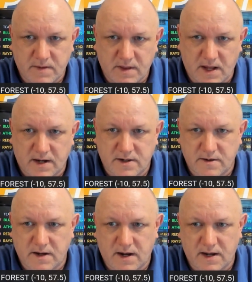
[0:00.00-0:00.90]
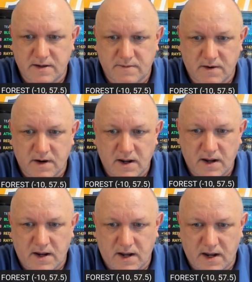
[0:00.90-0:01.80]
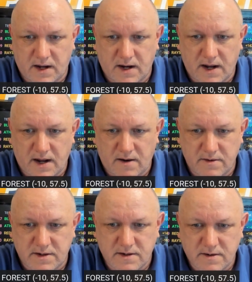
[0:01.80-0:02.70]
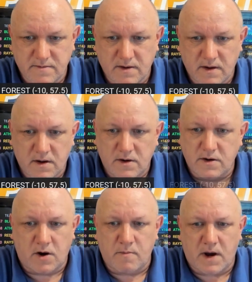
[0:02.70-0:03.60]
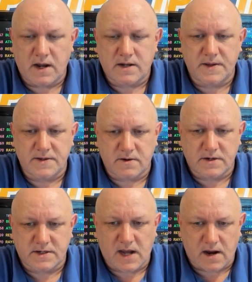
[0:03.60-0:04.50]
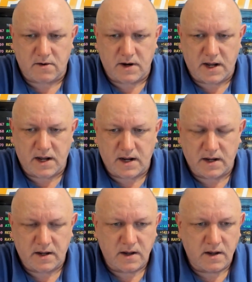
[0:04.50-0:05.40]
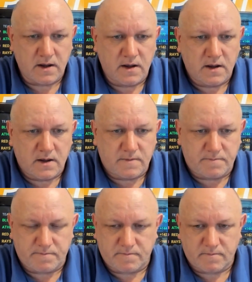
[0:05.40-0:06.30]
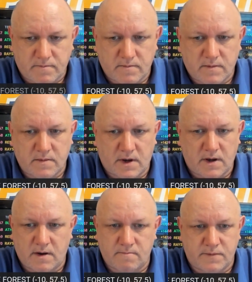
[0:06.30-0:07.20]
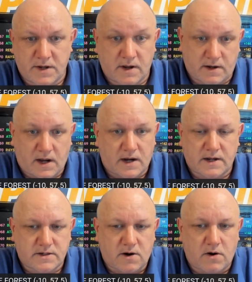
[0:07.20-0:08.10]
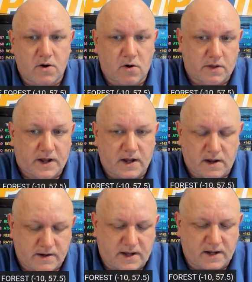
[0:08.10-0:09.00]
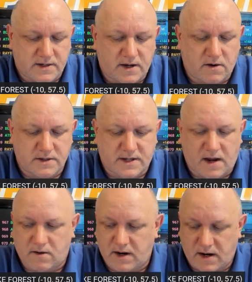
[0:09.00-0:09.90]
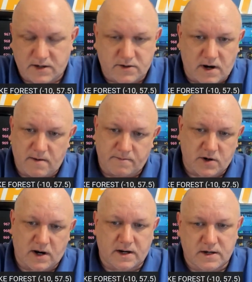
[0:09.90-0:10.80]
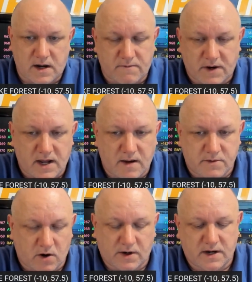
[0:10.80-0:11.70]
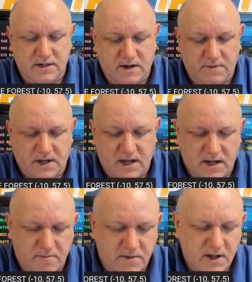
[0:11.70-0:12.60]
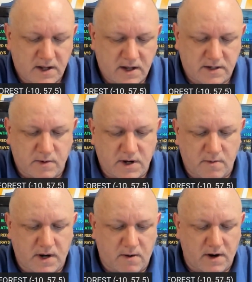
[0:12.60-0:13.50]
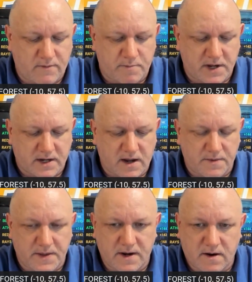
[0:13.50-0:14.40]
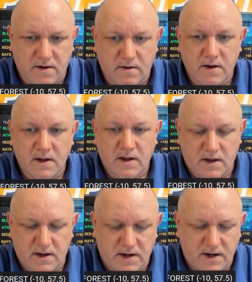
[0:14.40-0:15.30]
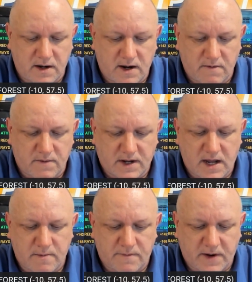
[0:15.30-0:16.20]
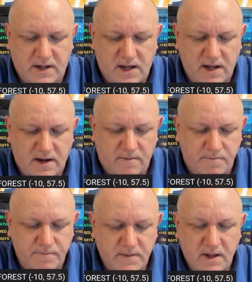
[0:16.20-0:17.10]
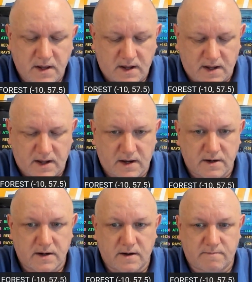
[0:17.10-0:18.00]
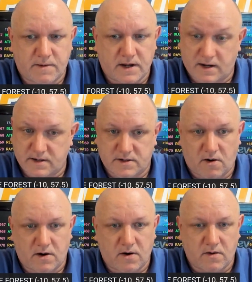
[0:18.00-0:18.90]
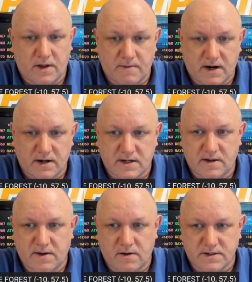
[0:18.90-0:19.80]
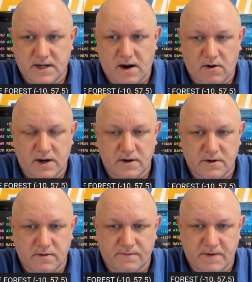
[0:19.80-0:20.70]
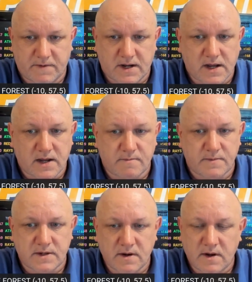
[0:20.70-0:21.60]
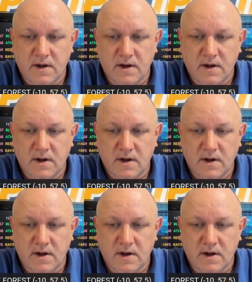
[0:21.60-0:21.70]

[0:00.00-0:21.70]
Thanks, you guys, for hanging out. No, Mike, these are Saturday. I got to get started early. I can't sit there on Saturday, and I'm trying to get to every game. Tony does every game as well, but I want to have a pick out there in every game if I can. And get started early. I'm not going to sit there on Saturday and do 50 games.